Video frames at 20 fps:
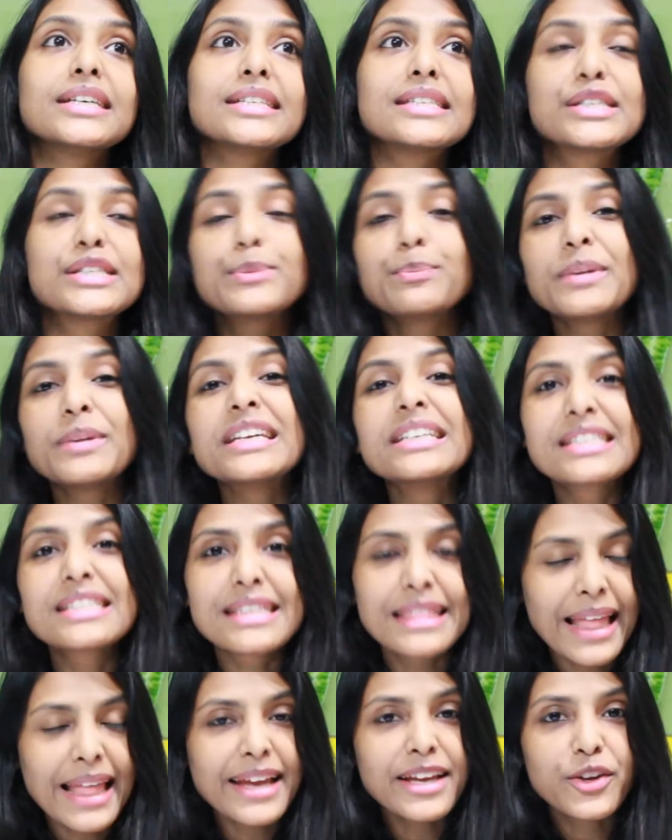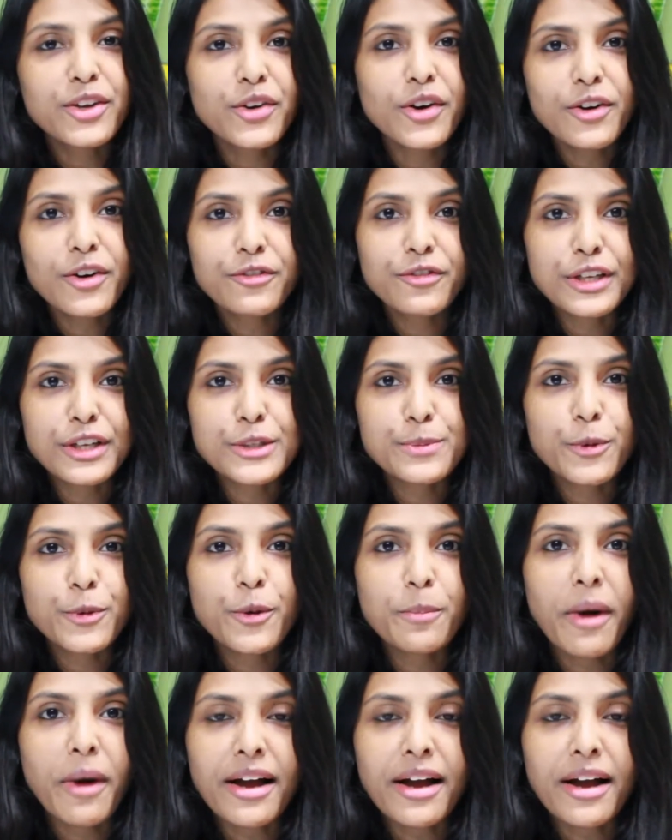it simply is like your Facebook